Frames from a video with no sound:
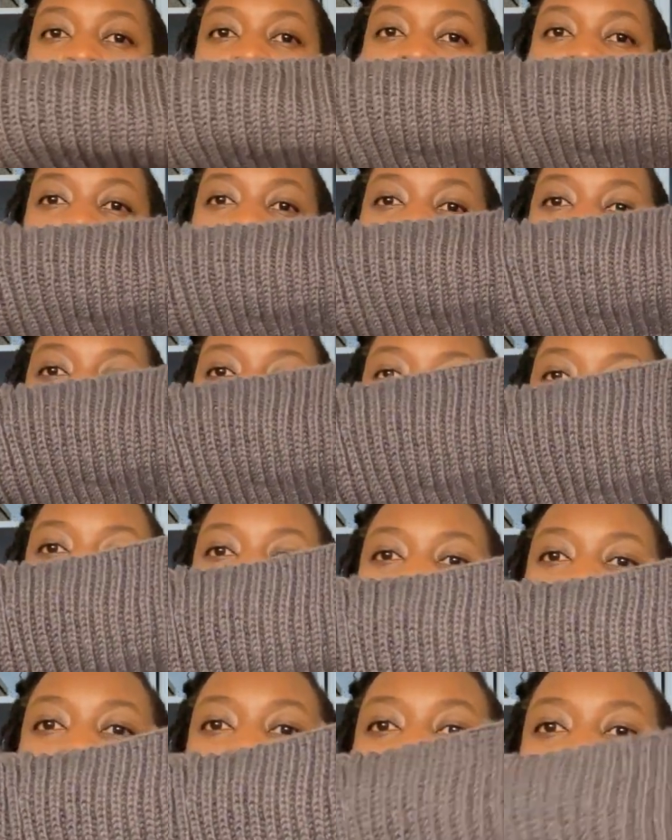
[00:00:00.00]
instead of,
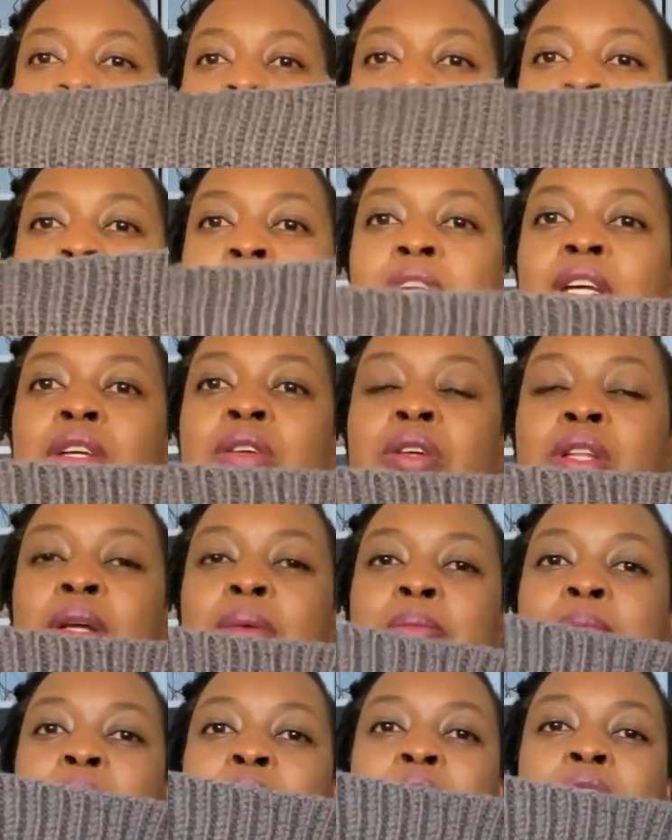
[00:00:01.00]
you know, the regular
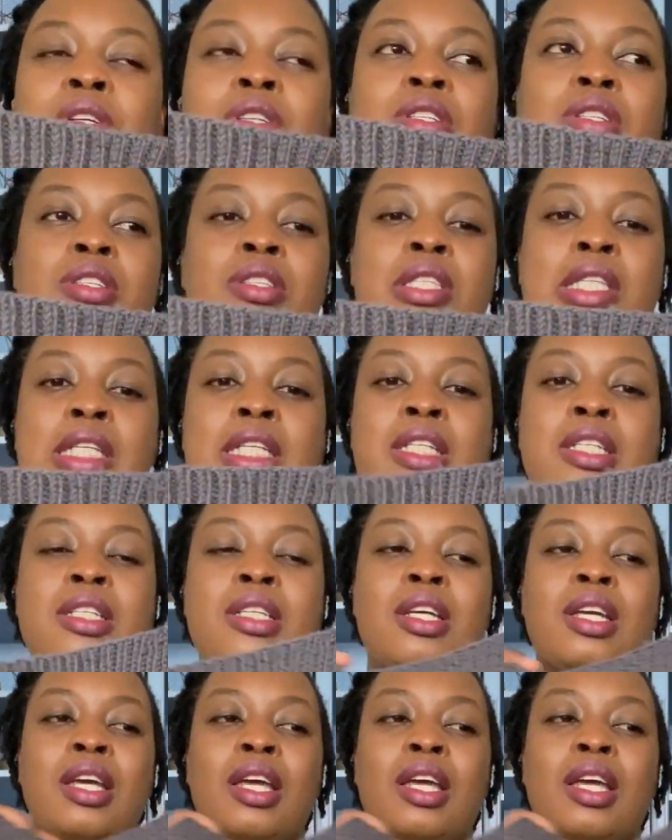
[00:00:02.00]
brioche stitch.